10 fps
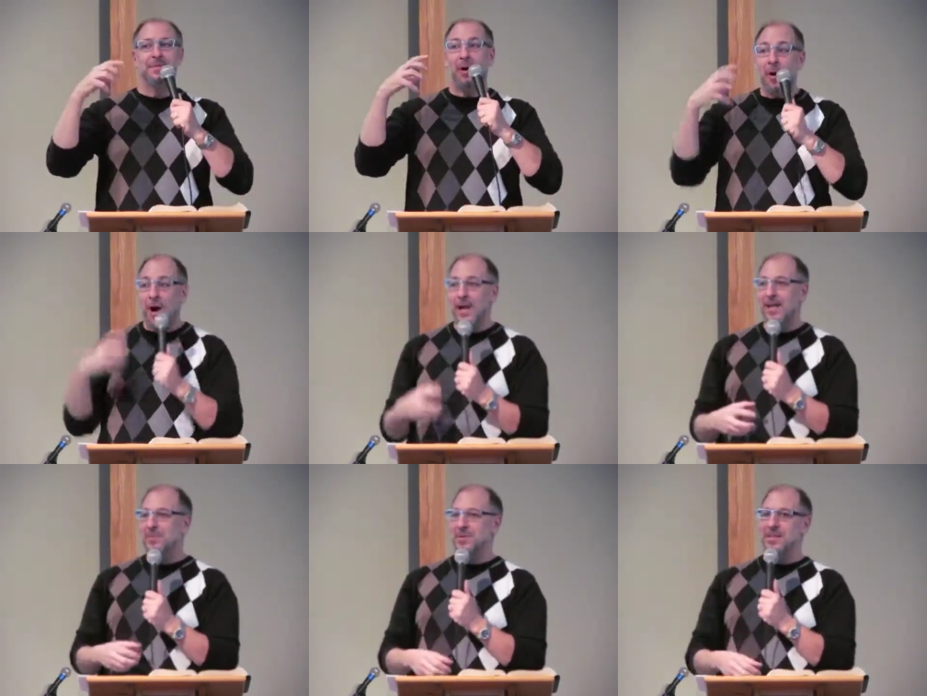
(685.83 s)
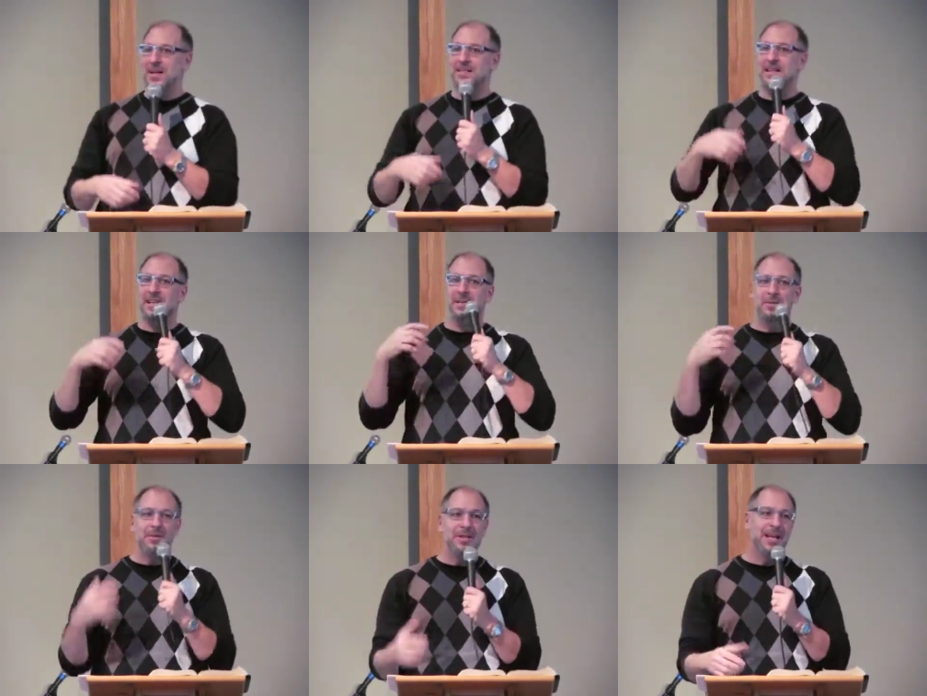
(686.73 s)
talking with us and
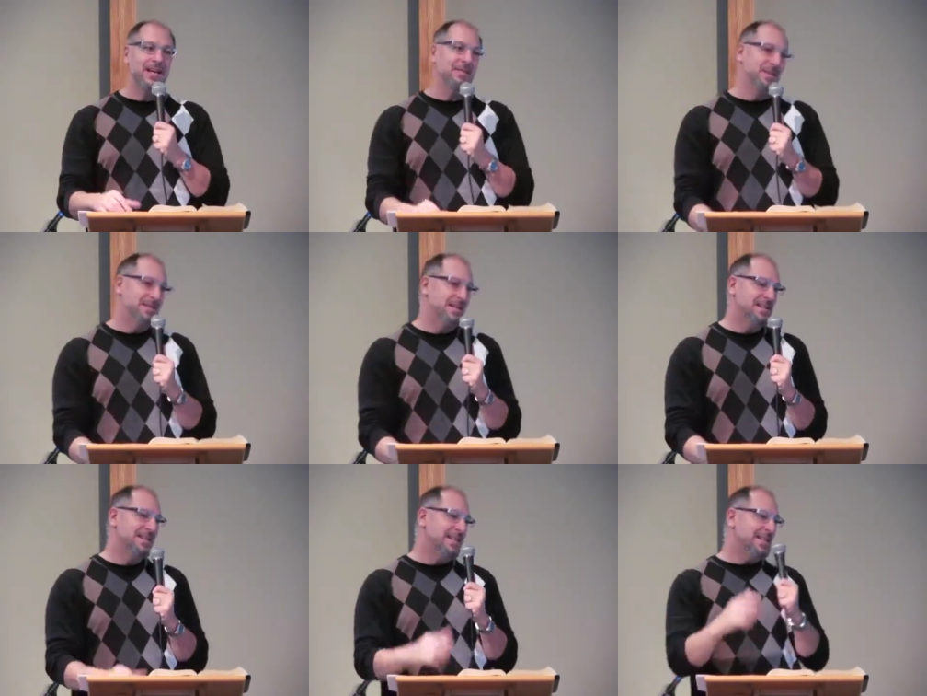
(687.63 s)
communicating with us.